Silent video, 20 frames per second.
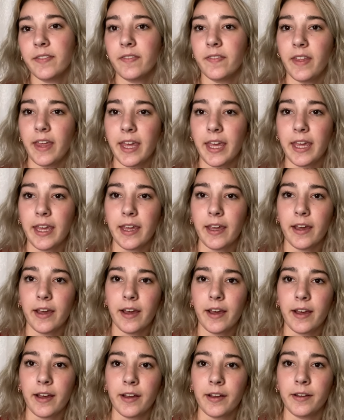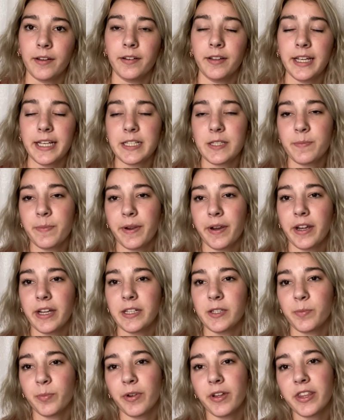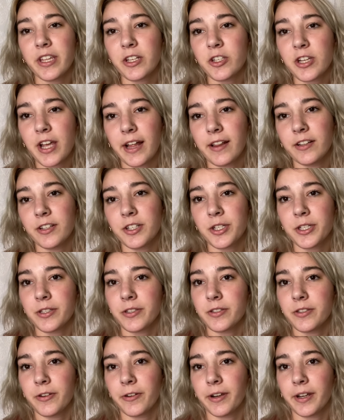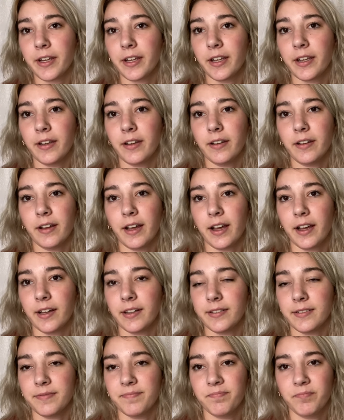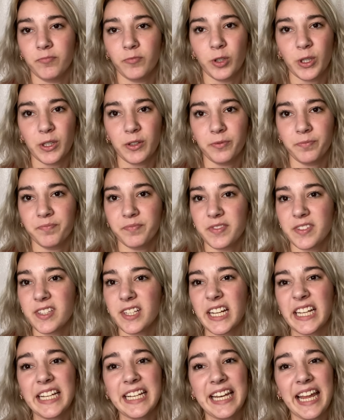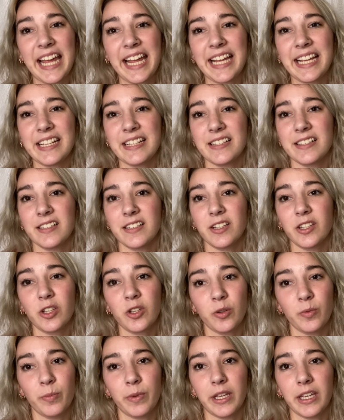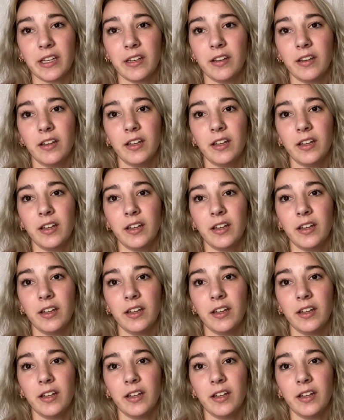they experience breathing challenges during real sunny days, humid,